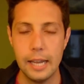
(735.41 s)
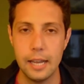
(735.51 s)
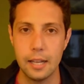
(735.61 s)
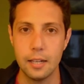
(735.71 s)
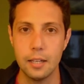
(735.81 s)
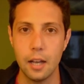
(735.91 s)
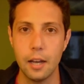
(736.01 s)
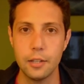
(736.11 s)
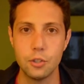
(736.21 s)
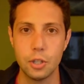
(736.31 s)
and
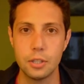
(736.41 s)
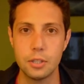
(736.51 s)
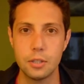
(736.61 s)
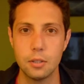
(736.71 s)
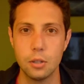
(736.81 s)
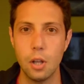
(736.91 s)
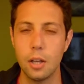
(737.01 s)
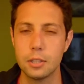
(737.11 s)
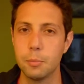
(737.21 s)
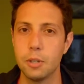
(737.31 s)
I just
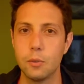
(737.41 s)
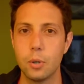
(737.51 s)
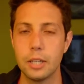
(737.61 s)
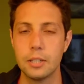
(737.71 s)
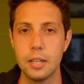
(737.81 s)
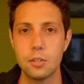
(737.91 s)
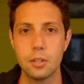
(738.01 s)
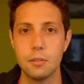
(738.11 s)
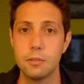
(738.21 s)
lost a bit of orientation.